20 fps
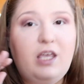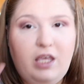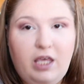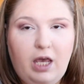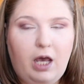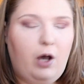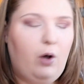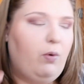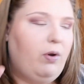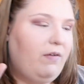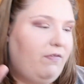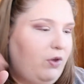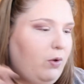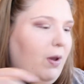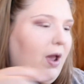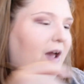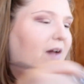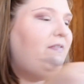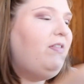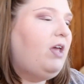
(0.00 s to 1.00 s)
go. If you
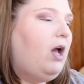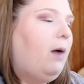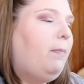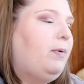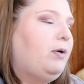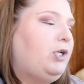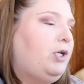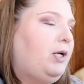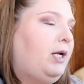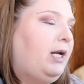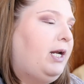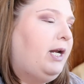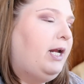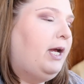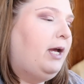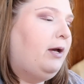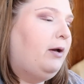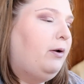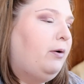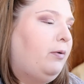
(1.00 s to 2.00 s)
have the opportunity to
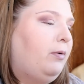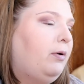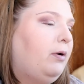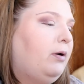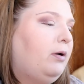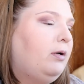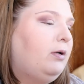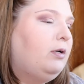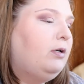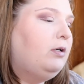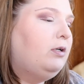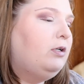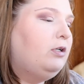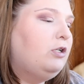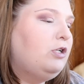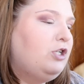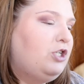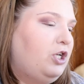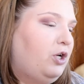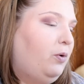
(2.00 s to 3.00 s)
go,
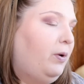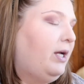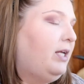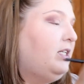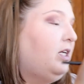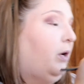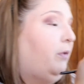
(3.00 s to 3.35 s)
do it.